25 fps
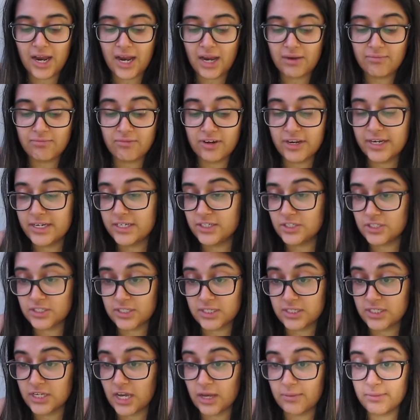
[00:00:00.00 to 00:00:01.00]
I'm really just
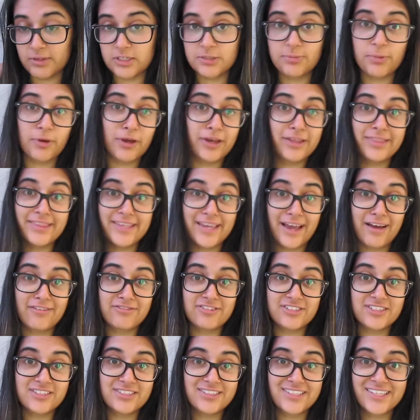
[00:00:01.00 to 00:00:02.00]
determined to put in the
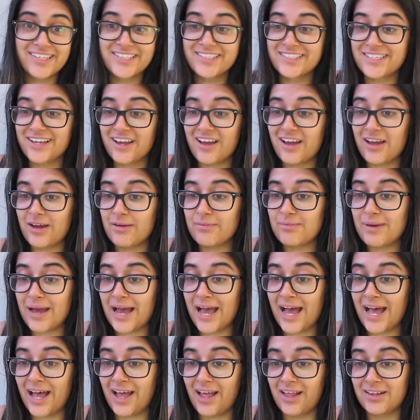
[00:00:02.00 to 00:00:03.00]
effort this term
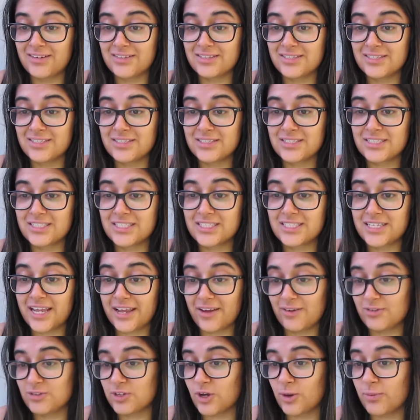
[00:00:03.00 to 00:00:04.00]
and
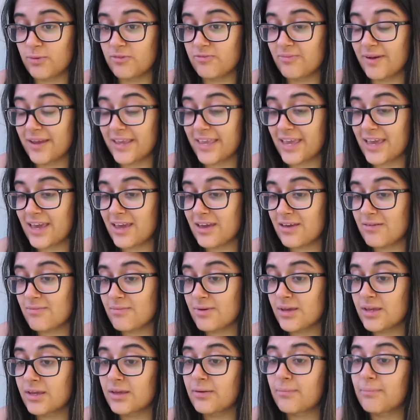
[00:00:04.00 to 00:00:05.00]
stay on top of my
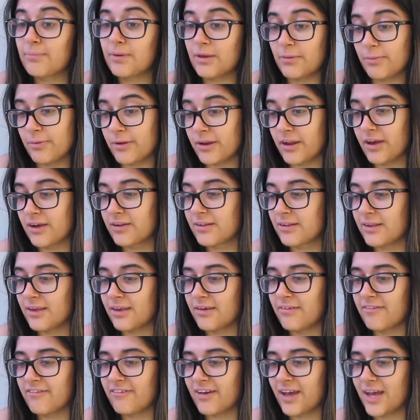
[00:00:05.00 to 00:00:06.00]
game, be
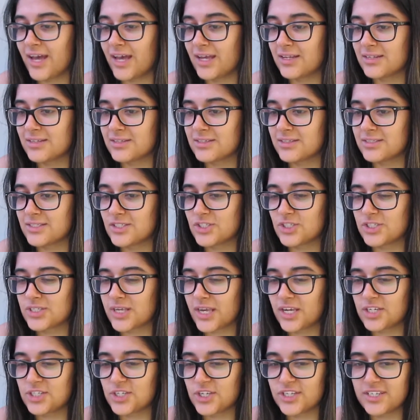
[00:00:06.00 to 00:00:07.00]
productive and just
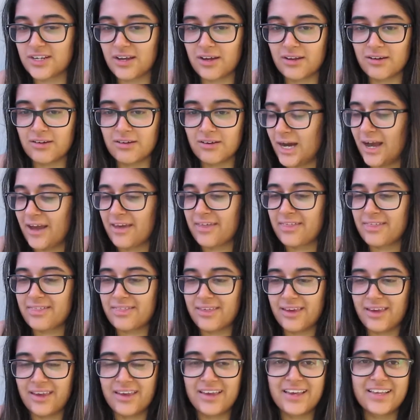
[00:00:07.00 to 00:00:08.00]
get shit done. I
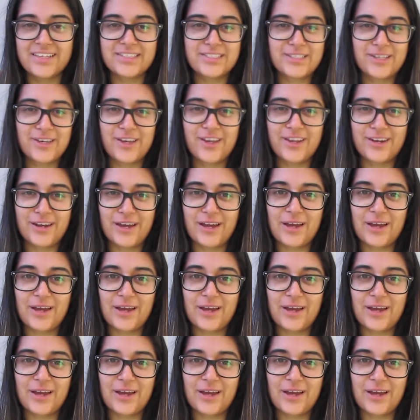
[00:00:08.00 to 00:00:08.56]
think it's looking